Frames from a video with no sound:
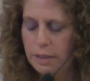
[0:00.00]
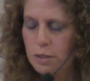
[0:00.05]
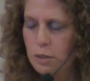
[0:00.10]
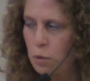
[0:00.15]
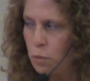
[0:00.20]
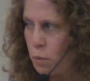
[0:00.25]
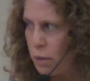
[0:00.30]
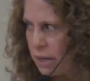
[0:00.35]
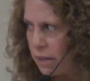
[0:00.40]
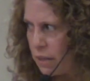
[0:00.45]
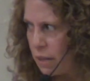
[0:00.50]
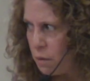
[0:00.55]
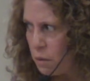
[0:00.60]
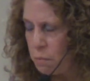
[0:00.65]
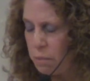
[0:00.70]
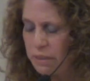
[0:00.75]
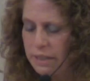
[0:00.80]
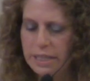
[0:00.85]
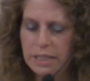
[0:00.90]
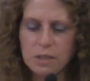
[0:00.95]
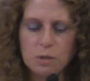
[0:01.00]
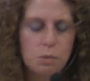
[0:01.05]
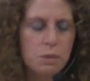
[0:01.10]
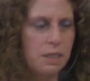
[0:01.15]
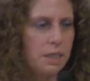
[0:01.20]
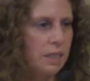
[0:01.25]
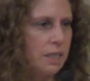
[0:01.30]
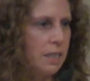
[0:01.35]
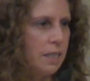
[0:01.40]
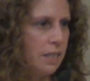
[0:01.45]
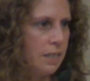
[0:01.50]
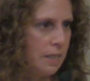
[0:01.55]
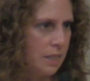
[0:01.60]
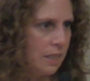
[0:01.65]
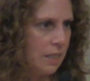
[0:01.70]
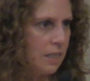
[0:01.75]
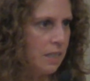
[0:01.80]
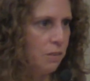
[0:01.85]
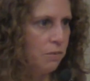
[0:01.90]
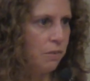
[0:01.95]
So where they were placed is
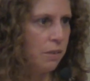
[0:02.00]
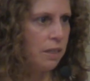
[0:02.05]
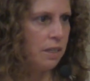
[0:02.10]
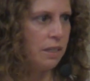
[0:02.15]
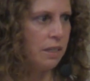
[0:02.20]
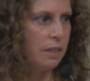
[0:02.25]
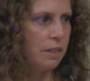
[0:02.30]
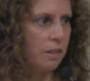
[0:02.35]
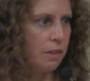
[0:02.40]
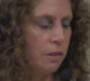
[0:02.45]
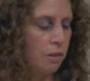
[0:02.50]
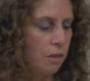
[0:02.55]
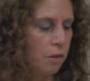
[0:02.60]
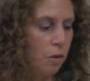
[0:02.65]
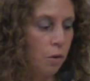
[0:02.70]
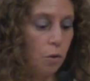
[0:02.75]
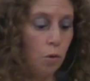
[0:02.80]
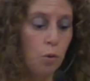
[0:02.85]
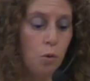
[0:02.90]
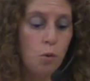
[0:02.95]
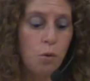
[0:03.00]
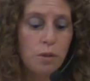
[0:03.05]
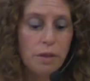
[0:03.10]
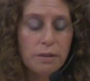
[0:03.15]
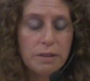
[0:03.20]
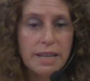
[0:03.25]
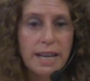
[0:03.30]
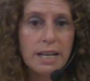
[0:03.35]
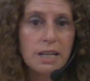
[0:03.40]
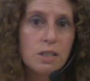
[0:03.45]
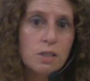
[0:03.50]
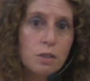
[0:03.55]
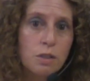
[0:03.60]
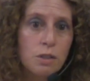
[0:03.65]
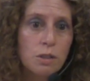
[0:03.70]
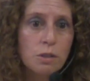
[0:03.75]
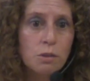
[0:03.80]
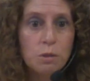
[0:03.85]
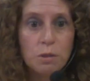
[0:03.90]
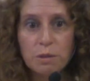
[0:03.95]
significant. Who they're next
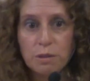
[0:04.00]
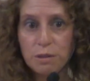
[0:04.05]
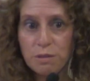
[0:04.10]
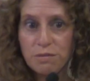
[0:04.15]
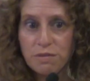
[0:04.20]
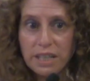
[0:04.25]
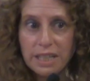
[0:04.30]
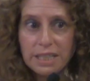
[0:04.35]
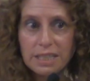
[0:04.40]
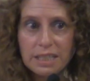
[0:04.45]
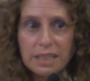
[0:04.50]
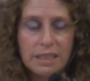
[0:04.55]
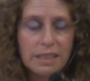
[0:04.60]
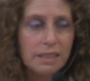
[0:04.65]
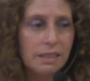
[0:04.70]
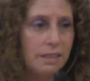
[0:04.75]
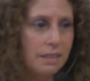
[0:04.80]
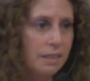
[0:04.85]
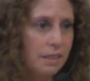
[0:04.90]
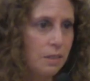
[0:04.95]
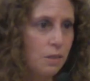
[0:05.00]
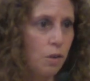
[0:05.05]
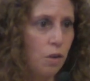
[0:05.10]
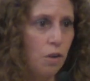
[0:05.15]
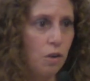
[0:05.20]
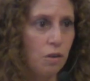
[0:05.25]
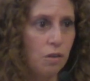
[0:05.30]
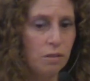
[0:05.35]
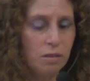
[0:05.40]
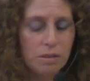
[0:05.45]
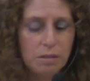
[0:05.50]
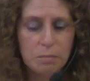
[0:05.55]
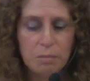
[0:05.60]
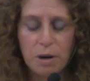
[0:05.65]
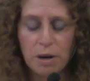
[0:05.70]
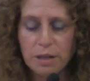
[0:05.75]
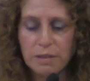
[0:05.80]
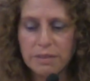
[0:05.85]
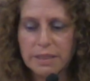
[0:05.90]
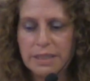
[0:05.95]
to, who they're facing, that's all
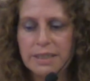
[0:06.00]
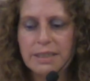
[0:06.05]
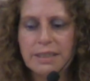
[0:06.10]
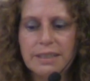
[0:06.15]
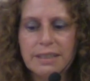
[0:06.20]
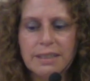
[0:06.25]
part of it.